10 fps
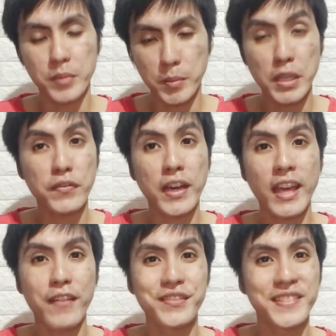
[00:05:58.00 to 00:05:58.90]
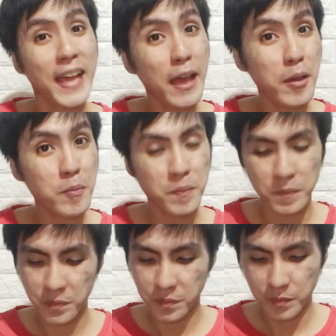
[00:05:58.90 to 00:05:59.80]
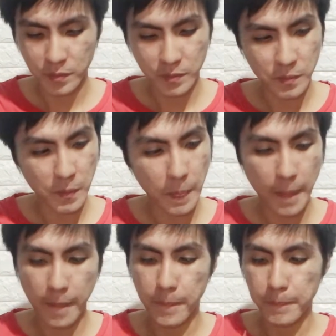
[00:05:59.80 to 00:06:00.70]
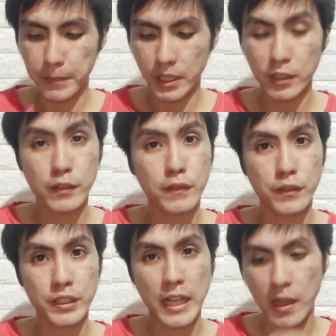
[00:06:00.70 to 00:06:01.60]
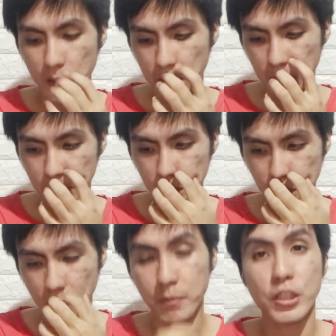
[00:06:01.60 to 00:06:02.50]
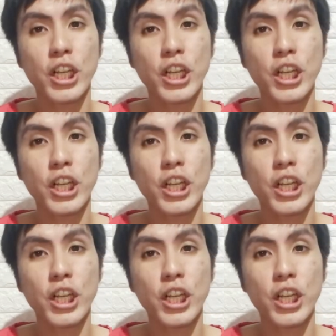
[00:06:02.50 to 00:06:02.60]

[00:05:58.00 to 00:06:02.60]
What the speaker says: Maybe if I have time. But for now, I'm